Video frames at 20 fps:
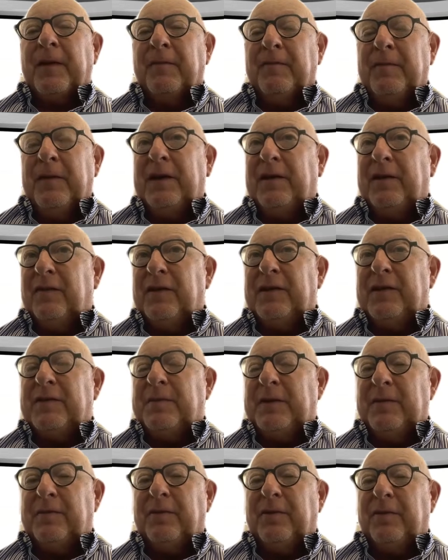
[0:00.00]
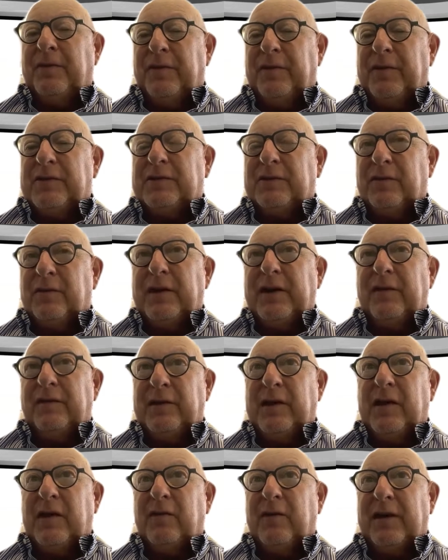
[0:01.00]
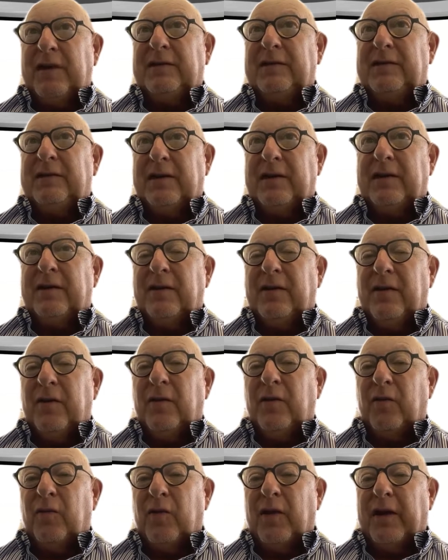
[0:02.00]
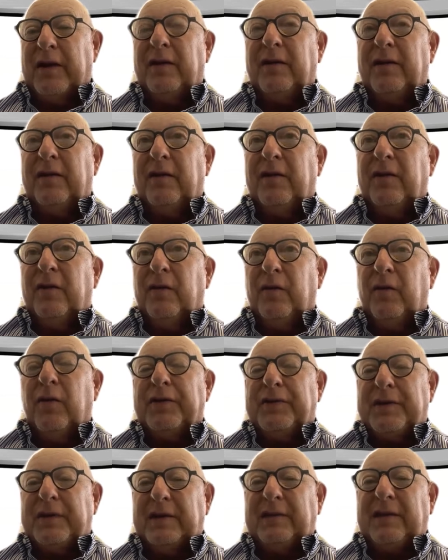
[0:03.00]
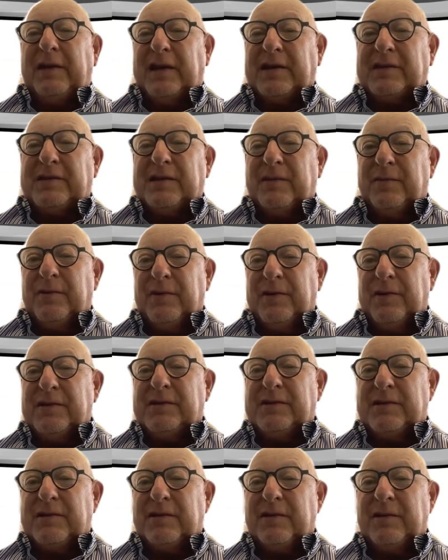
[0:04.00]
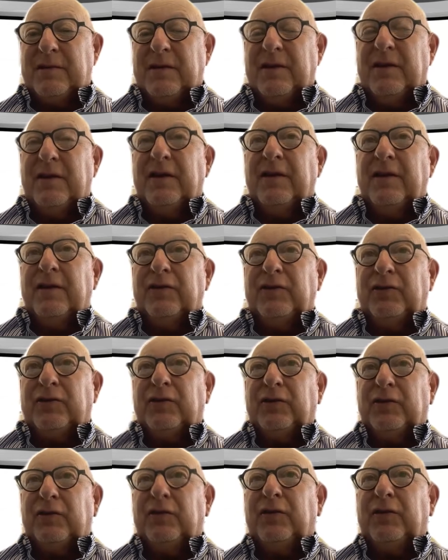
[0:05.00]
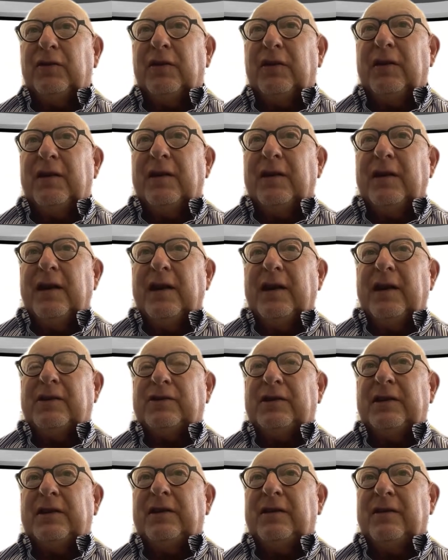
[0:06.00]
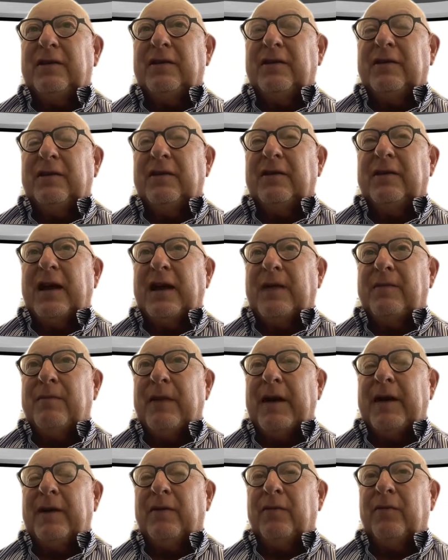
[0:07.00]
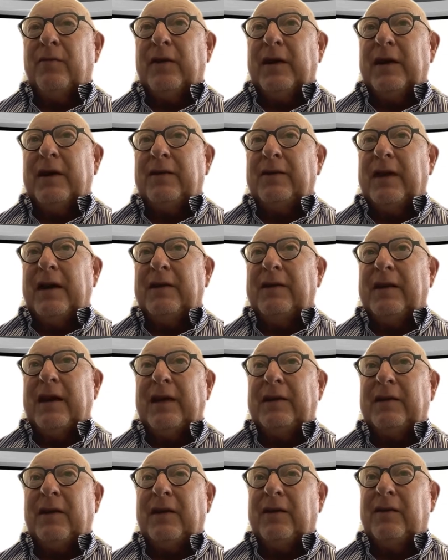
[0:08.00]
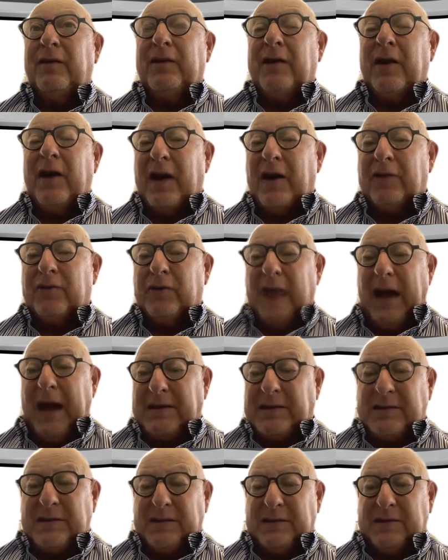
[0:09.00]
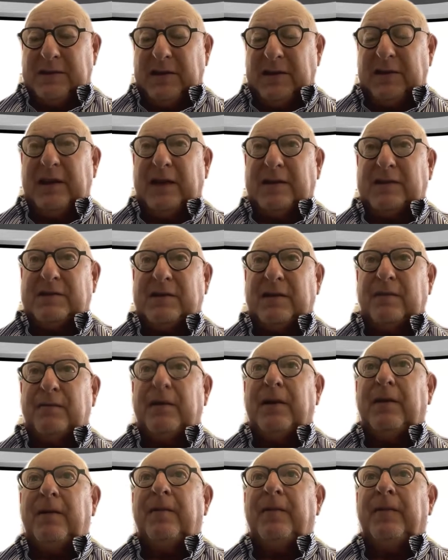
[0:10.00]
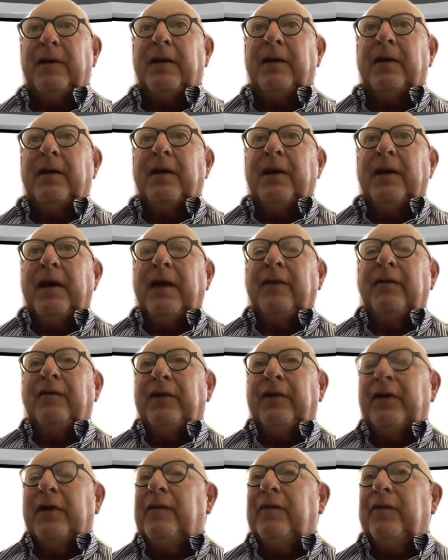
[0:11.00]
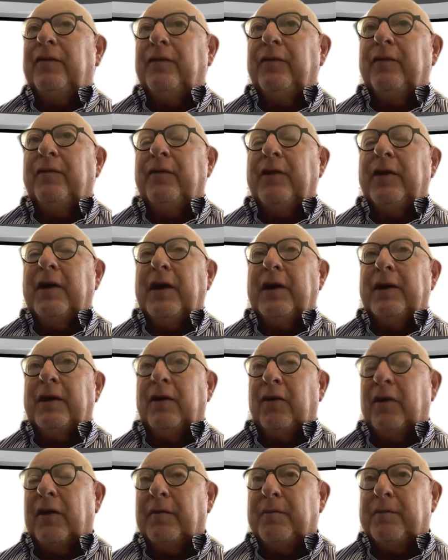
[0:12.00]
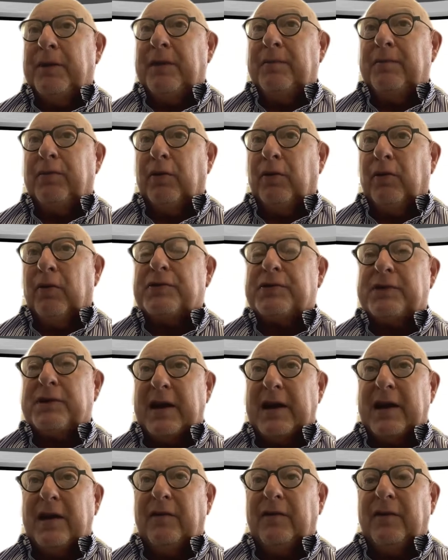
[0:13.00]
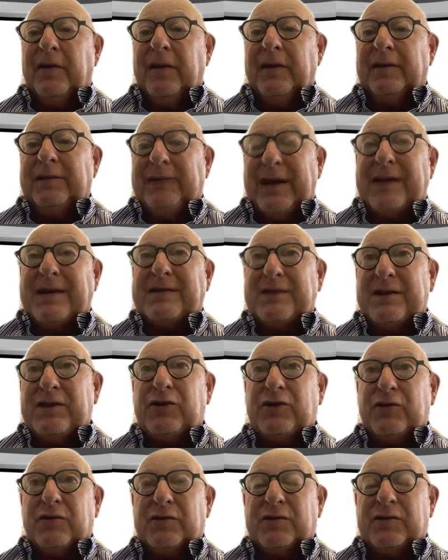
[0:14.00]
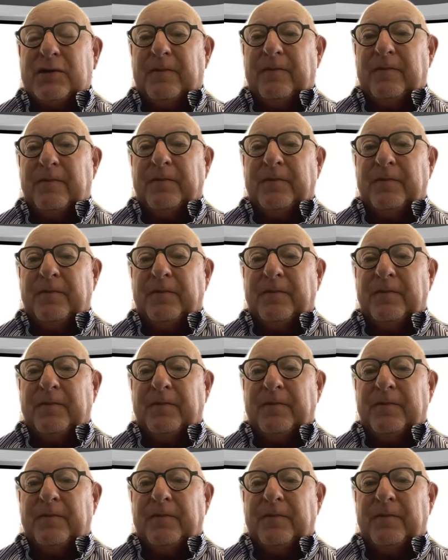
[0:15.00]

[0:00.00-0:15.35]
many of these people, first of all, have no idea, one, what their tax number is. Two, actually, they don't even know how to access their tax number. And a lot of people also have tax issues.